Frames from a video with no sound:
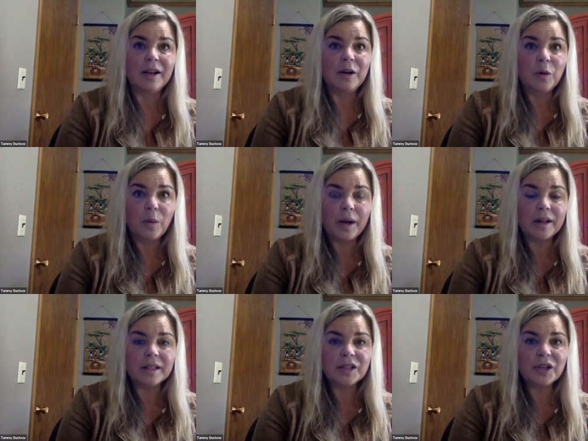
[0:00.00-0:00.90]
Well,
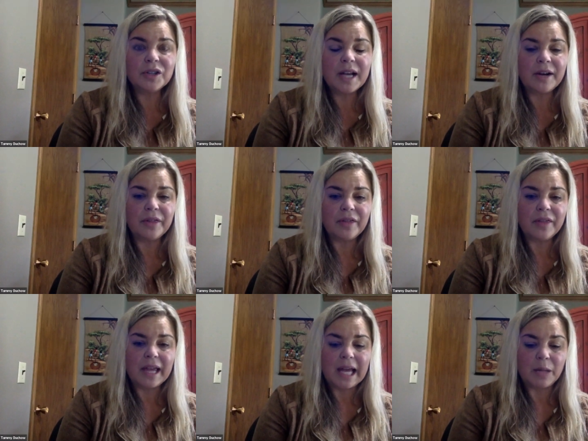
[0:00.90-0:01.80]
it turned out that
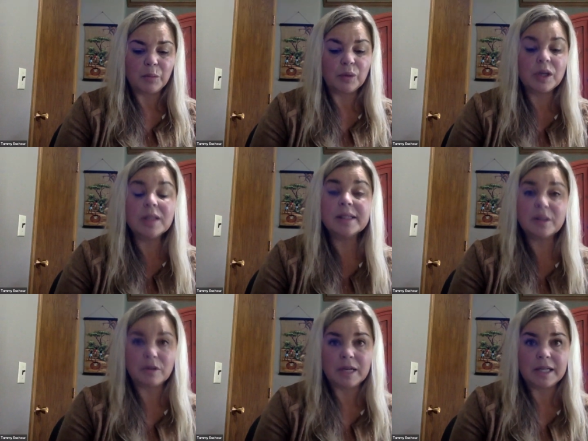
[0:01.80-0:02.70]
they had
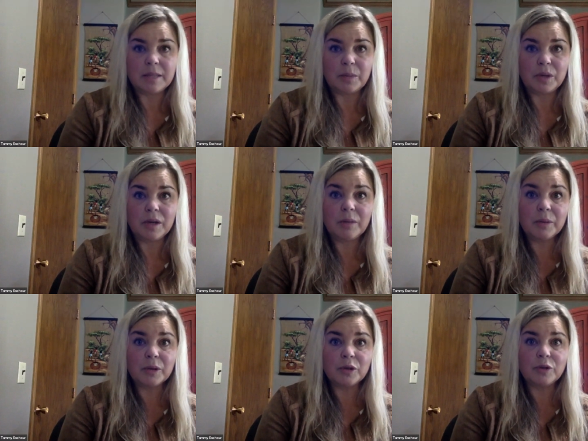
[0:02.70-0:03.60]
pre-screened,
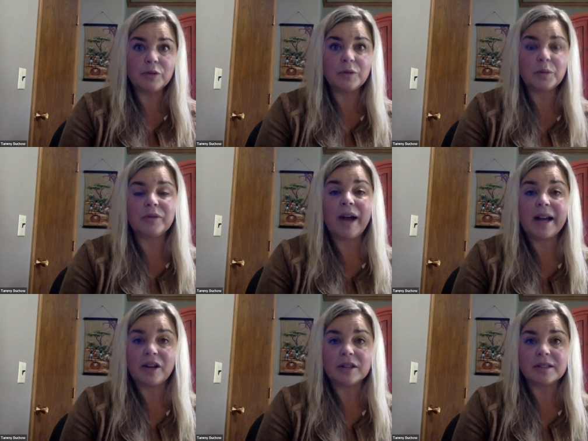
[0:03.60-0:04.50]
pre-approved
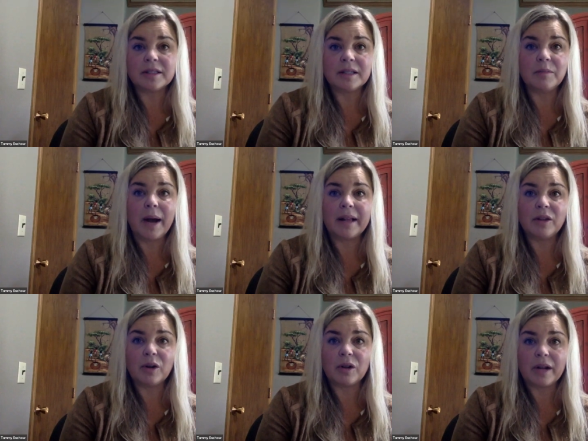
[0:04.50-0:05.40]
providers in my
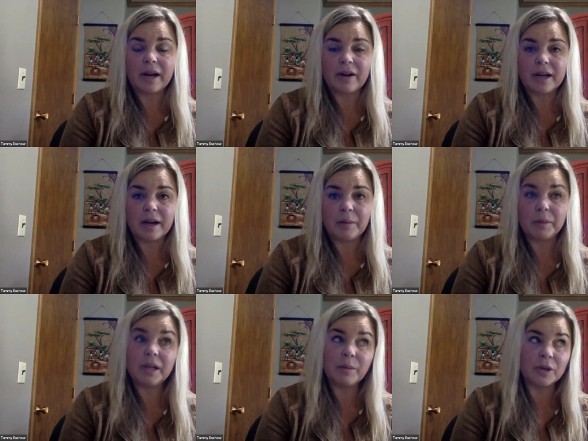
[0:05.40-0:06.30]
local area,
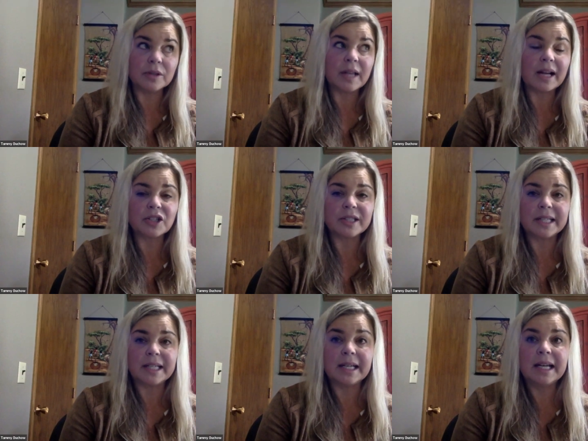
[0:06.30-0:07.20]
plumbers
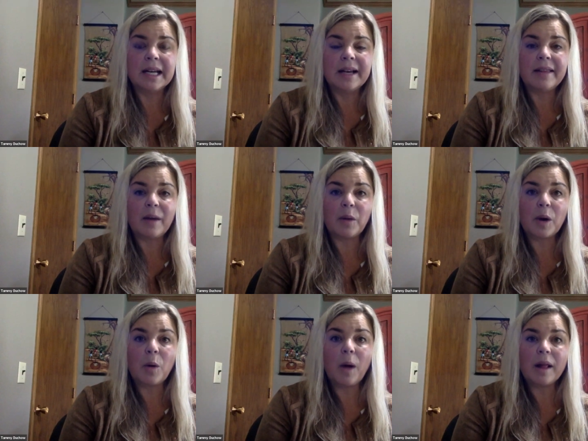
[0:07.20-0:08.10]
actually, that were
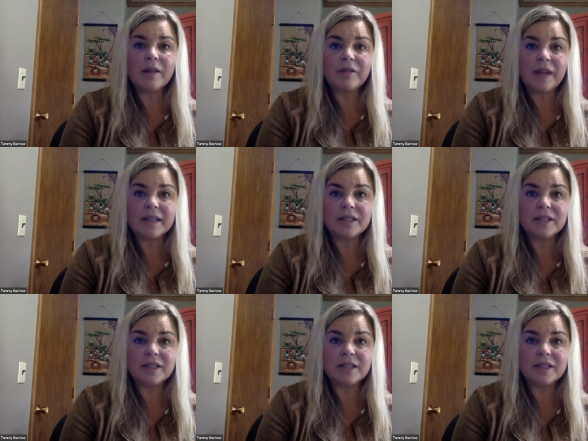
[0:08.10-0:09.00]
qualified to
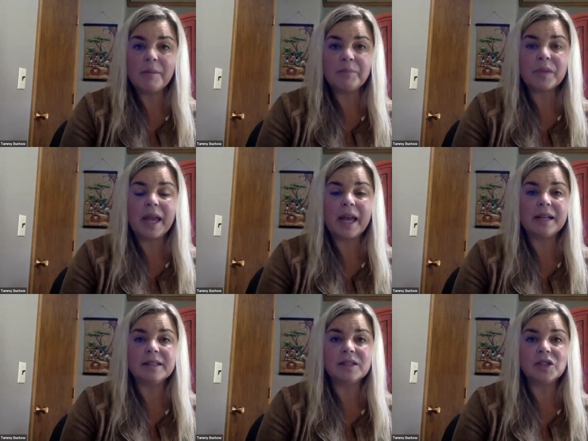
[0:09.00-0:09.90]
come and
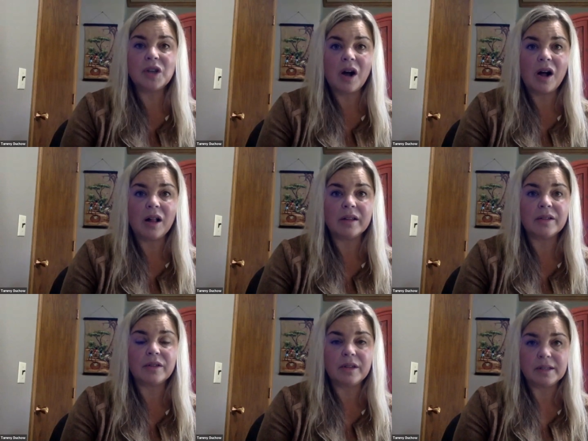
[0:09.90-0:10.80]
install
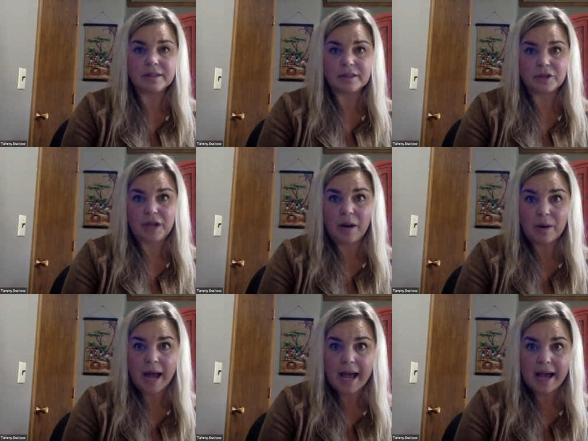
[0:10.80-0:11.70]
this shower
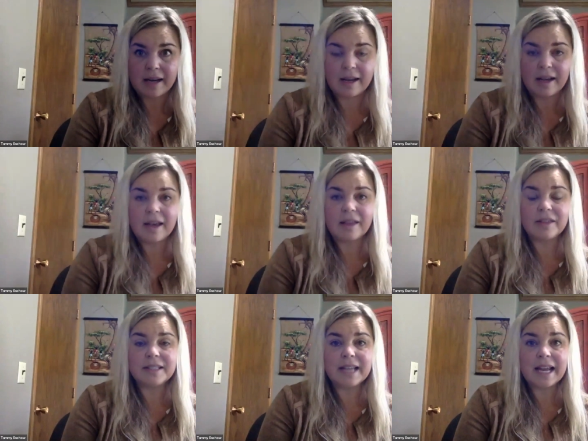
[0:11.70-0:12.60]
head
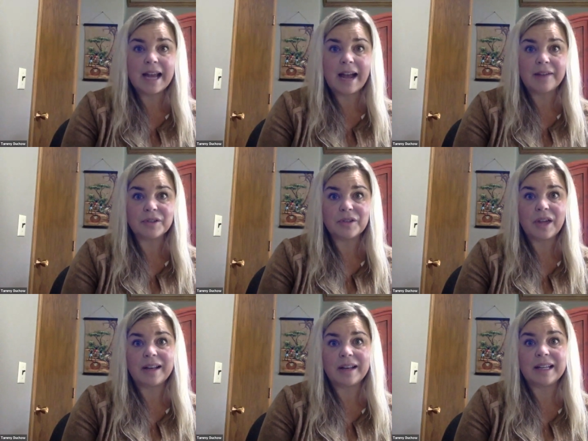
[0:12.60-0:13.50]
the day after
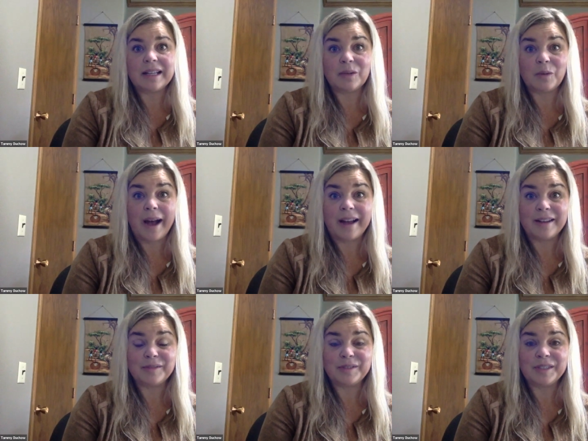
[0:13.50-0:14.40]
that it
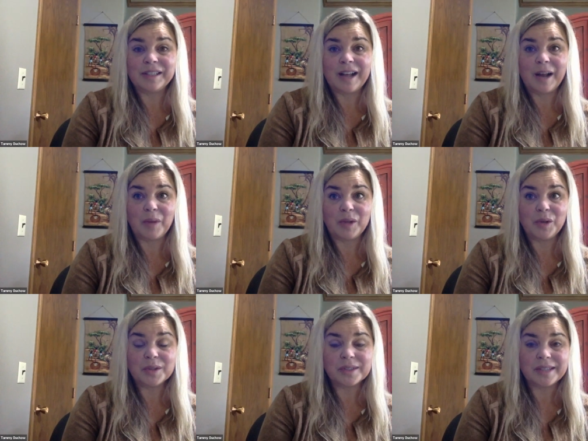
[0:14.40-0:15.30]
arrived on my
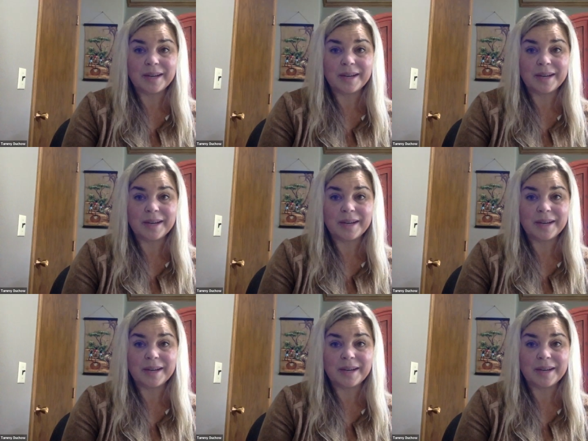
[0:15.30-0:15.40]
doorstep.